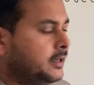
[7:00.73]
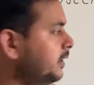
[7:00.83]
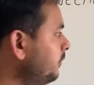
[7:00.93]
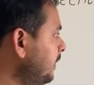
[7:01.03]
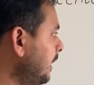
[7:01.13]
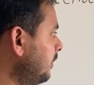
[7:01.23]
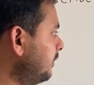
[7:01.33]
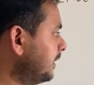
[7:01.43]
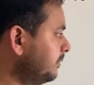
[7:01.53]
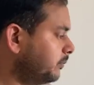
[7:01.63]
Here we have
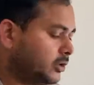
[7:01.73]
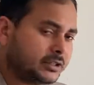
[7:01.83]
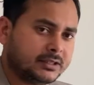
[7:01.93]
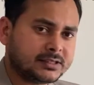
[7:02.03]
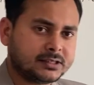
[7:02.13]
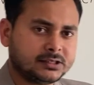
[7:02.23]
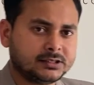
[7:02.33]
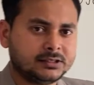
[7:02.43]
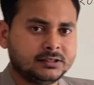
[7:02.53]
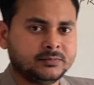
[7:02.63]
very important
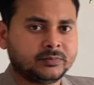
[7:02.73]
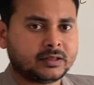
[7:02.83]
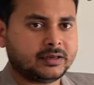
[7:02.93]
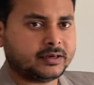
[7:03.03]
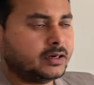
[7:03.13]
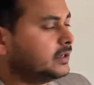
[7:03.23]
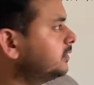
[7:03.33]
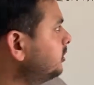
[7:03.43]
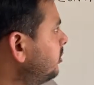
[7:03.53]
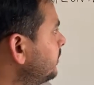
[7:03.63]
discussion regarding
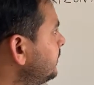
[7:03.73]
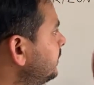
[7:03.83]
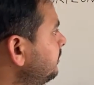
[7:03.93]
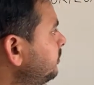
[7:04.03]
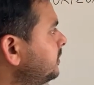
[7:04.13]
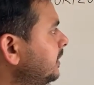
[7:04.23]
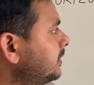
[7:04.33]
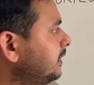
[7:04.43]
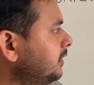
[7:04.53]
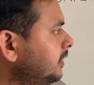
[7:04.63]
the horizontal
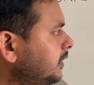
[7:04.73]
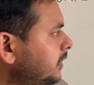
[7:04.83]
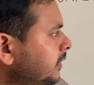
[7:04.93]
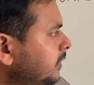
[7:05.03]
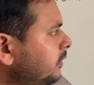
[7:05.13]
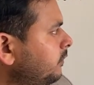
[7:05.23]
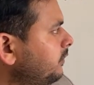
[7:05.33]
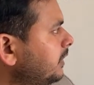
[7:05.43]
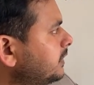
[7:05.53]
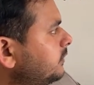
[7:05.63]
projectile. We
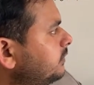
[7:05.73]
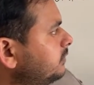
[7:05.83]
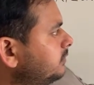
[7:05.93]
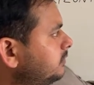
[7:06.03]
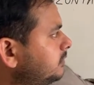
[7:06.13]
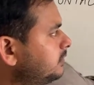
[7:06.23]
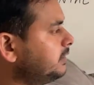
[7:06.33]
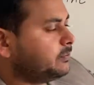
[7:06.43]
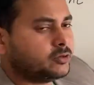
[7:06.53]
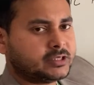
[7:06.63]
are given three
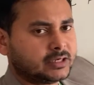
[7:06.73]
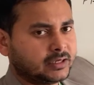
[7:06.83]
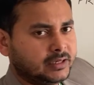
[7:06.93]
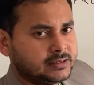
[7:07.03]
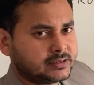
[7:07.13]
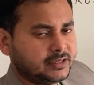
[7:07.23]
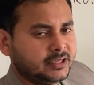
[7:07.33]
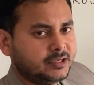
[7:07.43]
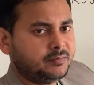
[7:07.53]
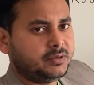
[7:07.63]
projectiles
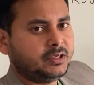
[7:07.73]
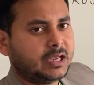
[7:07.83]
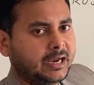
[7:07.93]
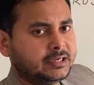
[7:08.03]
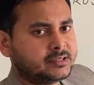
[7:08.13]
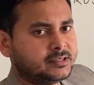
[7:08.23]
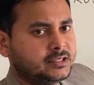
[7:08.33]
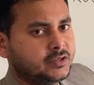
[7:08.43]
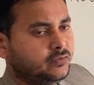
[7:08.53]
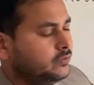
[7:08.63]
A, B and
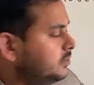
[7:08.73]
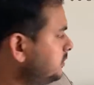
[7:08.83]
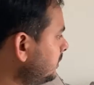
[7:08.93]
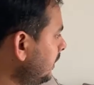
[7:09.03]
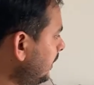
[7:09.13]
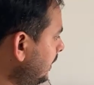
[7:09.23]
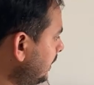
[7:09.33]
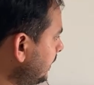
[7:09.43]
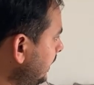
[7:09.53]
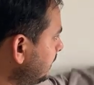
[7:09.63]
C, which
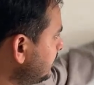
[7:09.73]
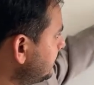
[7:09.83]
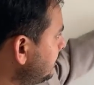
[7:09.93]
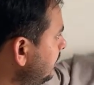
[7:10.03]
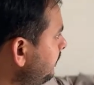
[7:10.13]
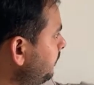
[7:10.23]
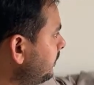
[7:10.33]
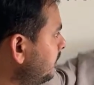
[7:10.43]
are at the same